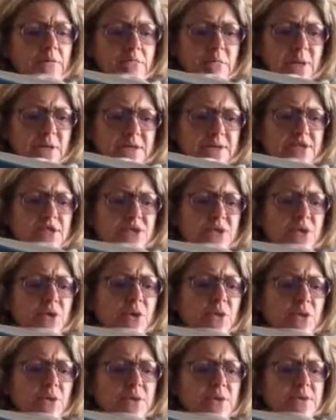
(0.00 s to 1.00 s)
Must
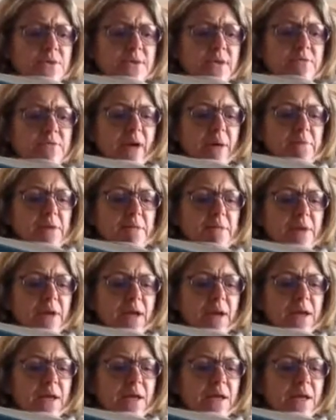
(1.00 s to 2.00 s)
you? Said Rabbit
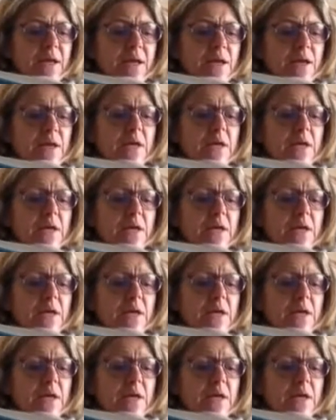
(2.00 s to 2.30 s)
politely.